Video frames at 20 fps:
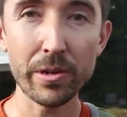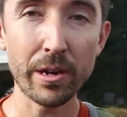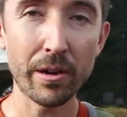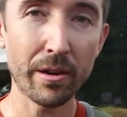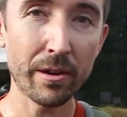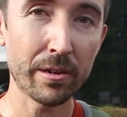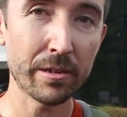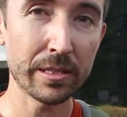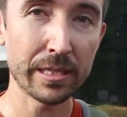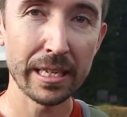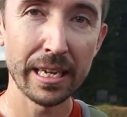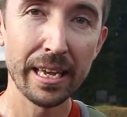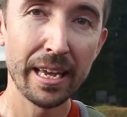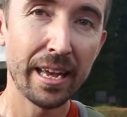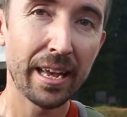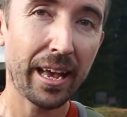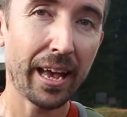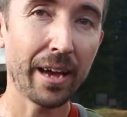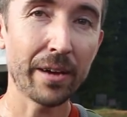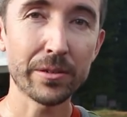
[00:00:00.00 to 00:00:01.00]
yards
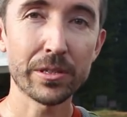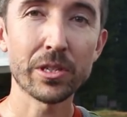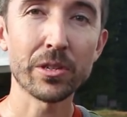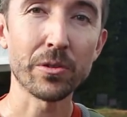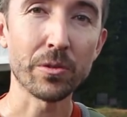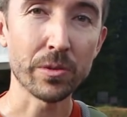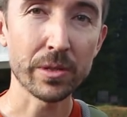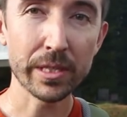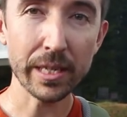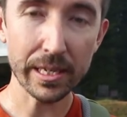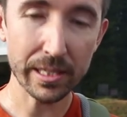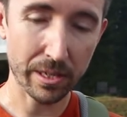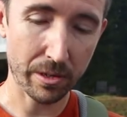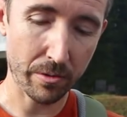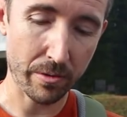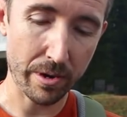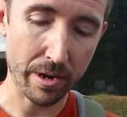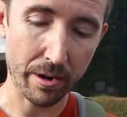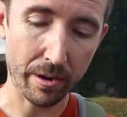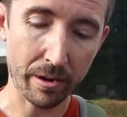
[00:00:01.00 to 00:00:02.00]
out to
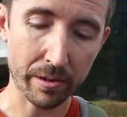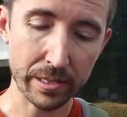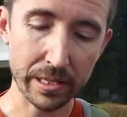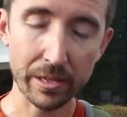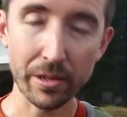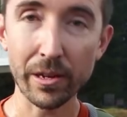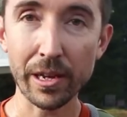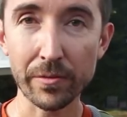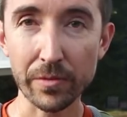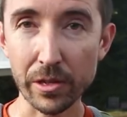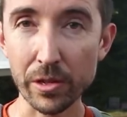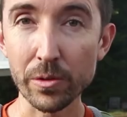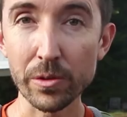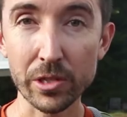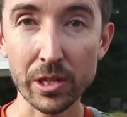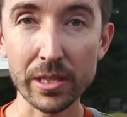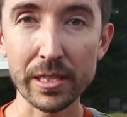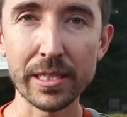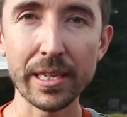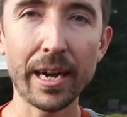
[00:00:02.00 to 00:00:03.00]
600 yards, and all you have to do
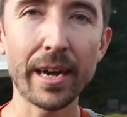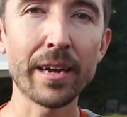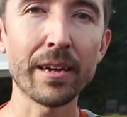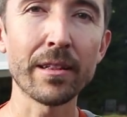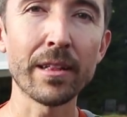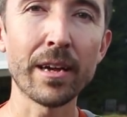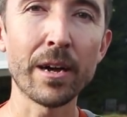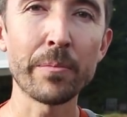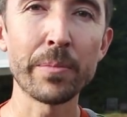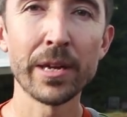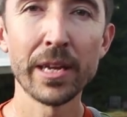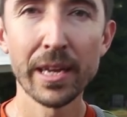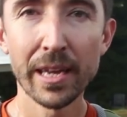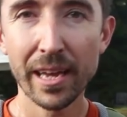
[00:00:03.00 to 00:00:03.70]
is just dial up,